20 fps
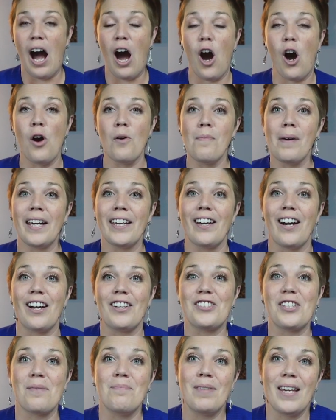Oh my
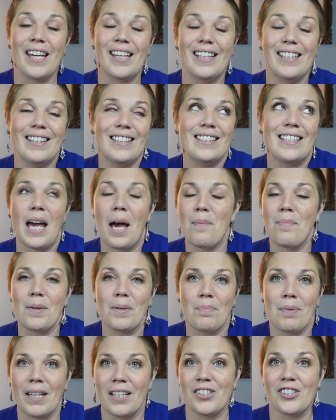gosh, I'm taking this
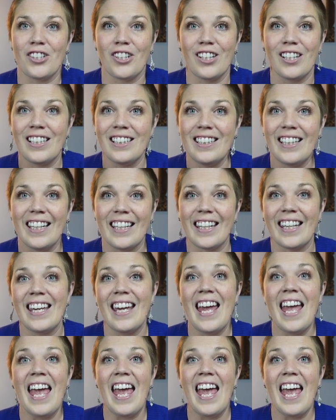epic picture, click,